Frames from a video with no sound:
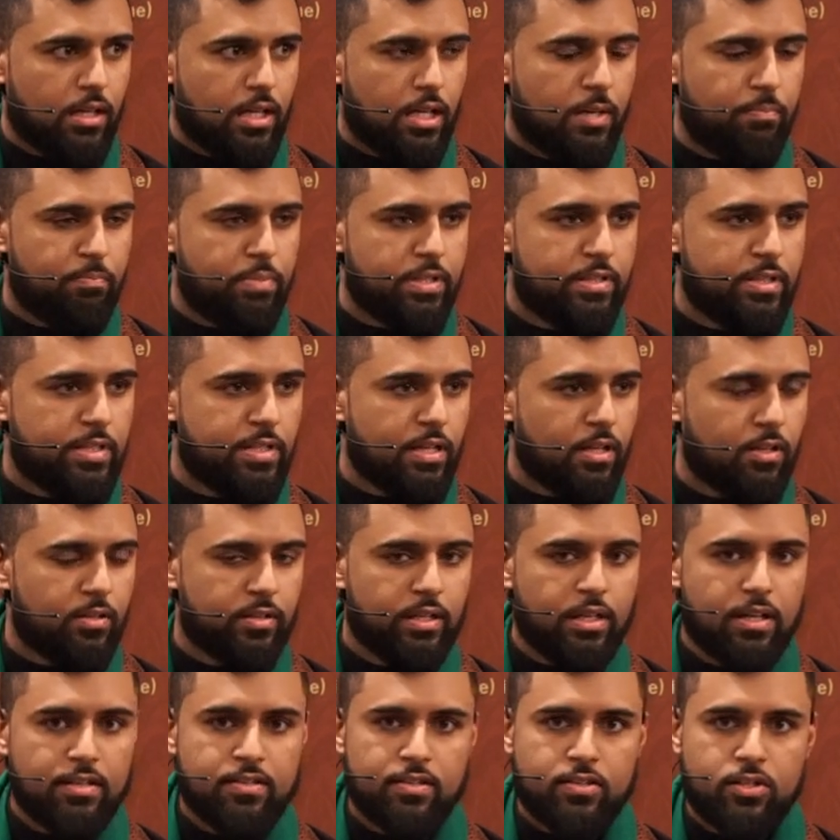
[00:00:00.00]
Up until
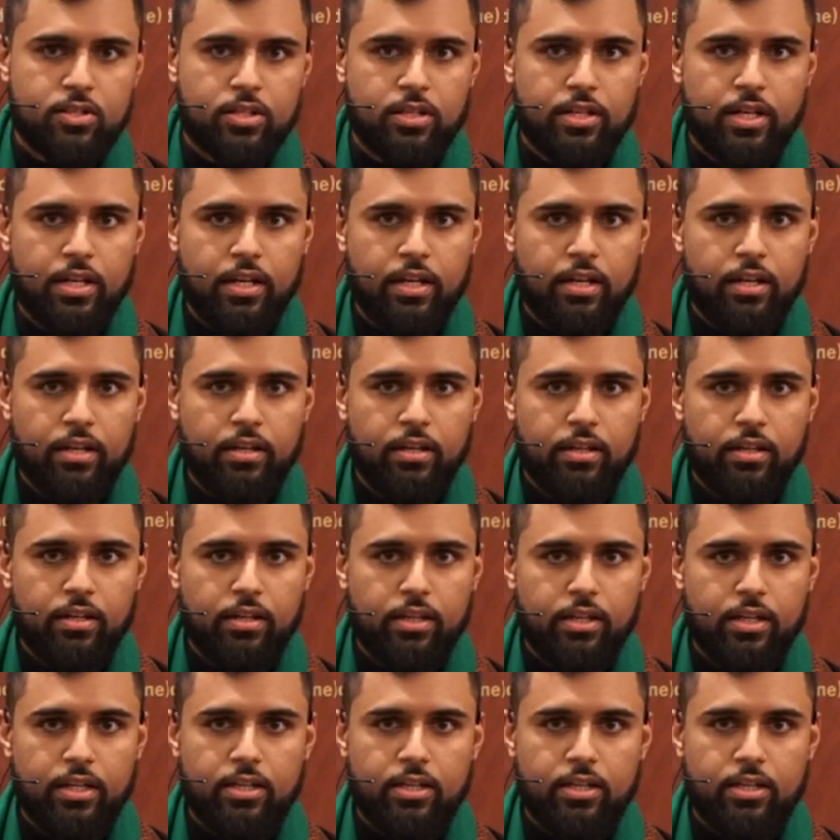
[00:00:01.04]
yesterday,